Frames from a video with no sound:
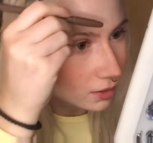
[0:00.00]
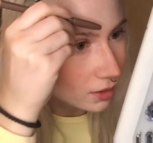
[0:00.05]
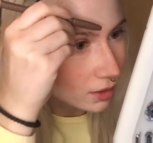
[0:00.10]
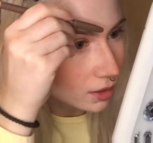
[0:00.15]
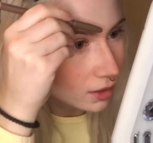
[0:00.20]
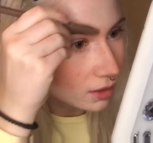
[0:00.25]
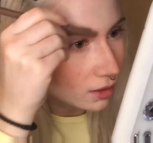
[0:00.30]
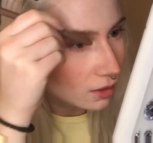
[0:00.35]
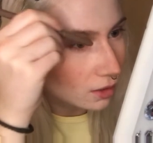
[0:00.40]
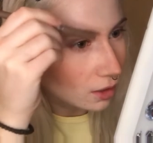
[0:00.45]
just
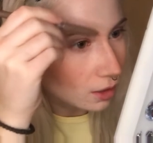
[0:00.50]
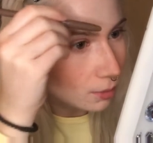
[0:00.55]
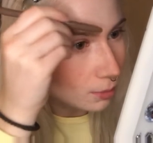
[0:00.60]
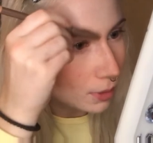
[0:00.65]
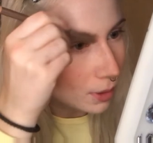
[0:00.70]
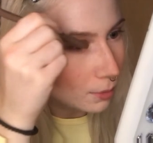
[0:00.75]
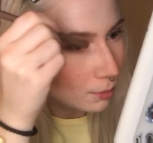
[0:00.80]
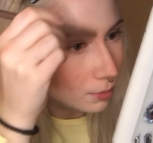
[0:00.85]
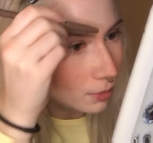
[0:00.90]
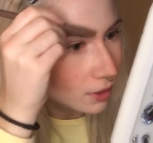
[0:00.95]
gonna start
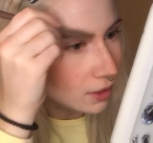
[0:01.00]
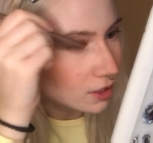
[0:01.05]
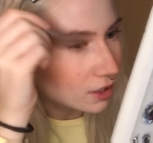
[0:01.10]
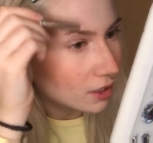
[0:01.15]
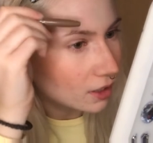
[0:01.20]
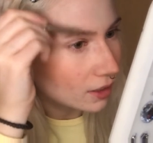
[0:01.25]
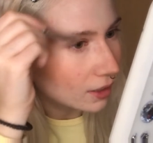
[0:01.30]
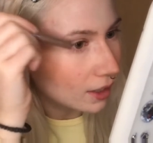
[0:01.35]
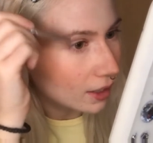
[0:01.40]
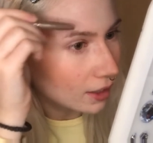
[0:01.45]
by
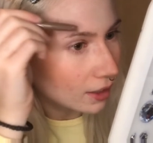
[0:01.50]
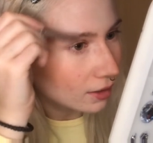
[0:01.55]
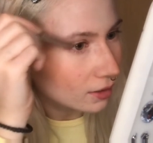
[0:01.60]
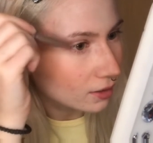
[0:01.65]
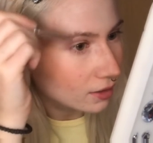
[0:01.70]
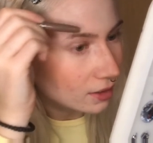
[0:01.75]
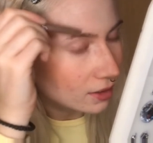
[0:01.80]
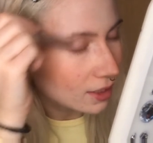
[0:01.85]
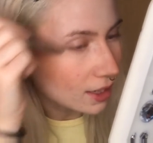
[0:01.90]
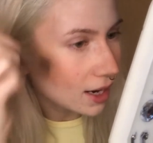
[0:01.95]
brushing the
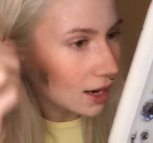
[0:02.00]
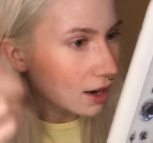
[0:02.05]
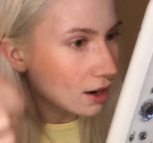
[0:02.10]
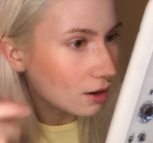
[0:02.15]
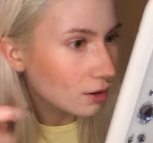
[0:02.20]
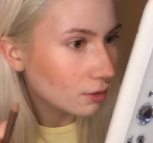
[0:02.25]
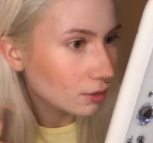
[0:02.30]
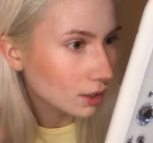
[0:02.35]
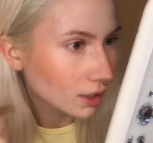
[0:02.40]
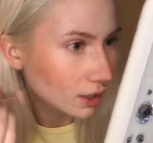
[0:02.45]
hairs
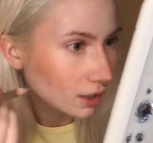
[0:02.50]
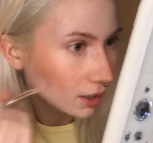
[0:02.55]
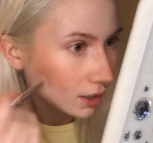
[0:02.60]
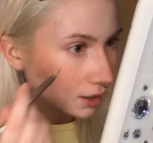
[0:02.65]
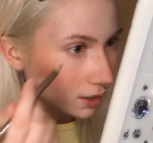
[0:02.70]
down